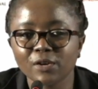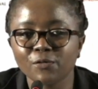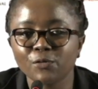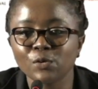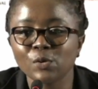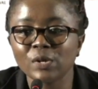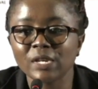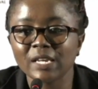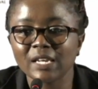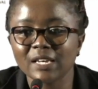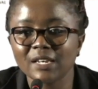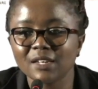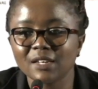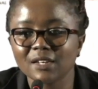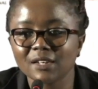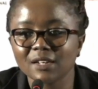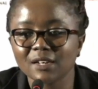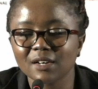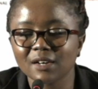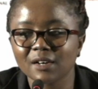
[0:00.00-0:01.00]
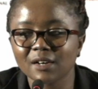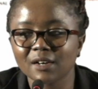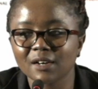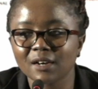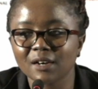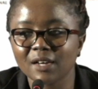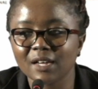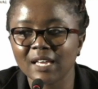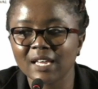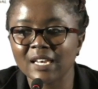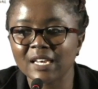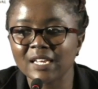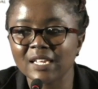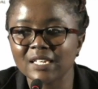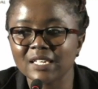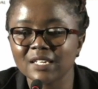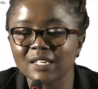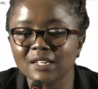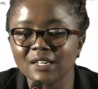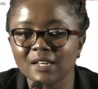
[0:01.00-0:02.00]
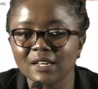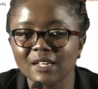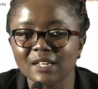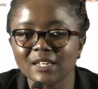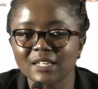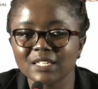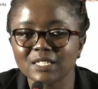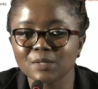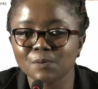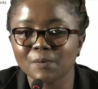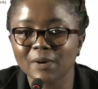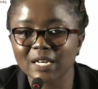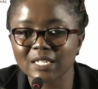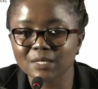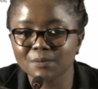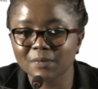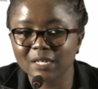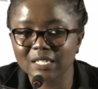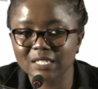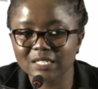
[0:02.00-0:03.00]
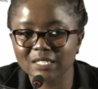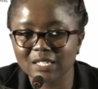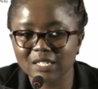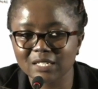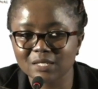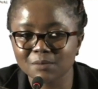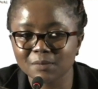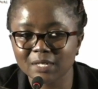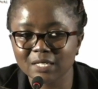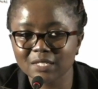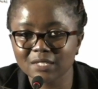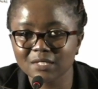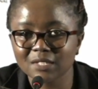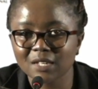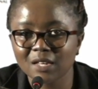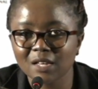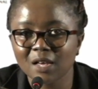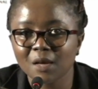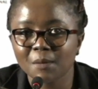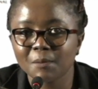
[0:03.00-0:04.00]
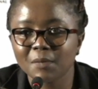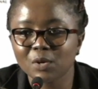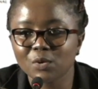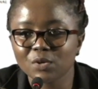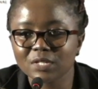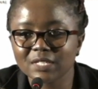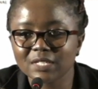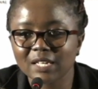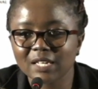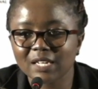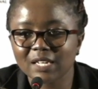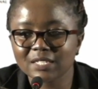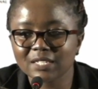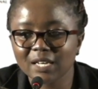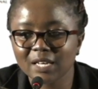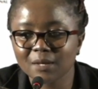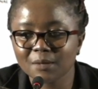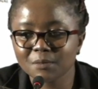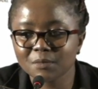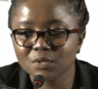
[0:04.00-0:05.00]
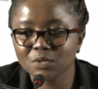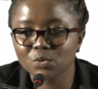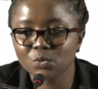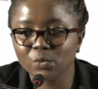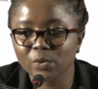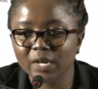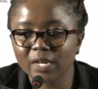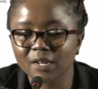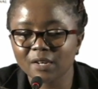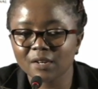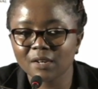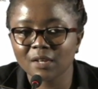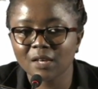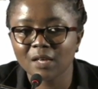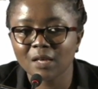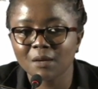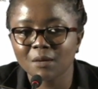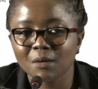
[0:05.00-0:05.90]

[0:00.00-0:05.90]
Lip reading: if you need any disbursement statements, because there are times when